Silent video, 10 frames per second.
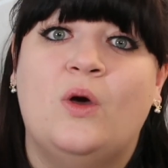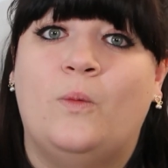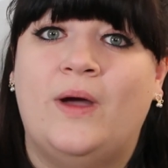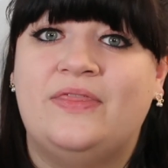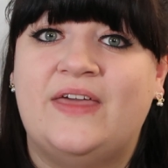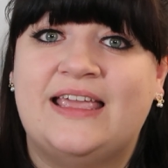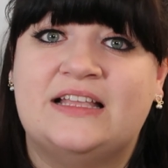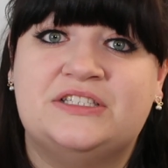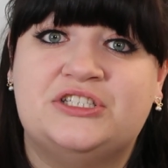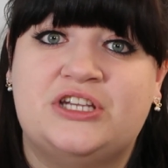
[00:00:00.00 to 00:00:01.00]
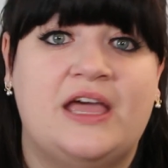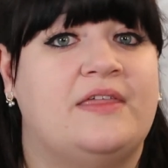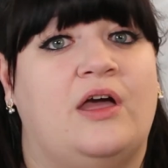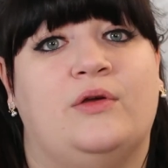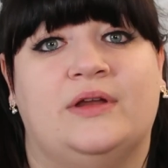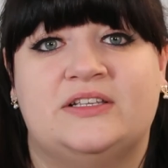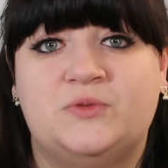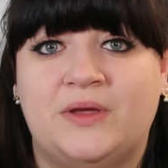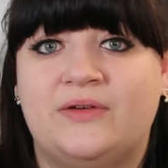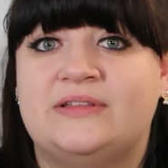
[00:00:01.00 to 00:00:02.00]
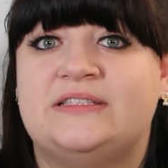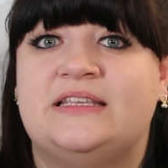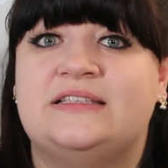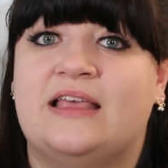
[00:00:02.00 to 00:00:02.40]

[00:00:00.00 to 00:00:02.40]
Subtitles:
where they get to share their own experiences,